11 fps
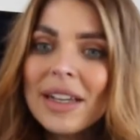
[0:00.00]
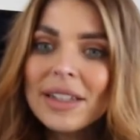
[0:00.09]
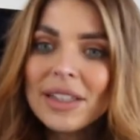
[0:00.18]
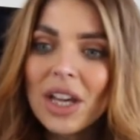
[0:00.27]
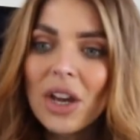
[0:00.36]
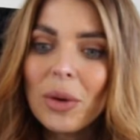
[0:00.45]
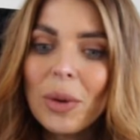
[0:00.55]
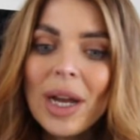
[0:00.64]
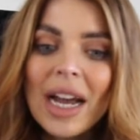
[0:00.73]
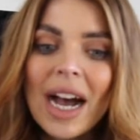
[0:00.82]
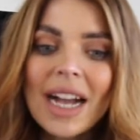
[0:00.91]
So
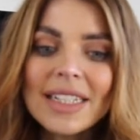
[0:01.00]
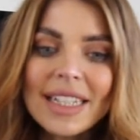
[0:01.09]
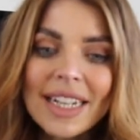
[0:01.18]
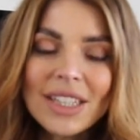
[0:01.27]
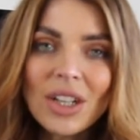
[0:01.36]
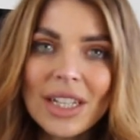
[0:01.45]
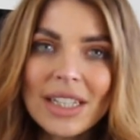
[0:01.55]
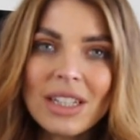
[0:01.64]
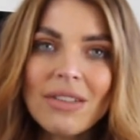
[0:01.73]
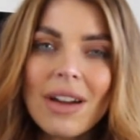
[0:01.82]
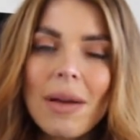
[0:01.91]
I did ask on
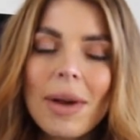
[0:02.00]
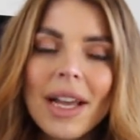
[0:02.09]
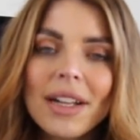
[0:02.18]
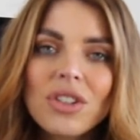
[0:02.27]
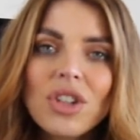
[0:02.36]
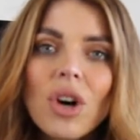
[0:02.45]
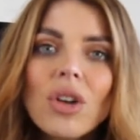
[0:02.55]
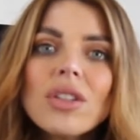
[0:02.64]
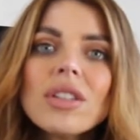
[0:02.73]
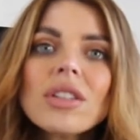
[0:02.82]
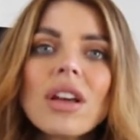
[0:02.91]
Instagram. I had
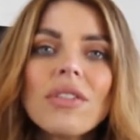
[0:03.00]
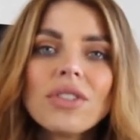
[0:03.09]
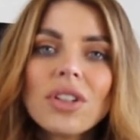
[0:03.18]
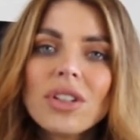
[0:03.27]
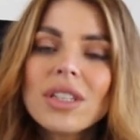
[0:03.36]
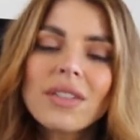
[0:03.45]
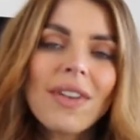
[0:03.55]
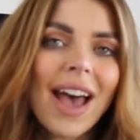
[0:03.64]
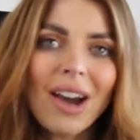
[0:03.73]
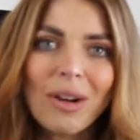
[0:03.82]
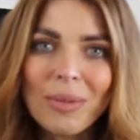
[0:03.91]
tons of
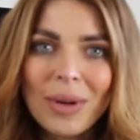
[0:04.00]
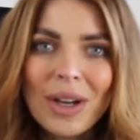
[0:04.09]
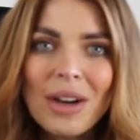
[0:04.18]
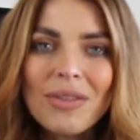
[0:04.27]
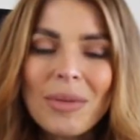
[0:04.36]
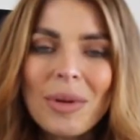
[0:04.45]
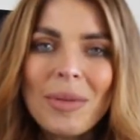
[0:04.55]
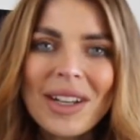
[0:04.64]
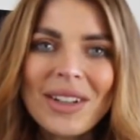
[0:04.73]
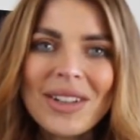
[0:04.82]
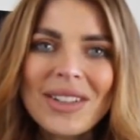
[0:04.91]
help from all
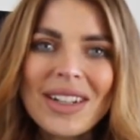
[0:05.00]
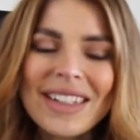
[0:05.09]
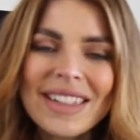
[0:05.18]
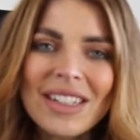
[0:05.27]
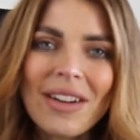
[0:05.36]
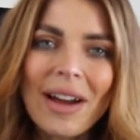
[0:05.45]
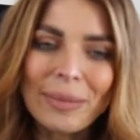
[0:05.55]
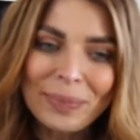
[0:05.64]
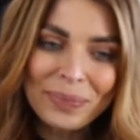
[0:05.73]
my girls on Instagram.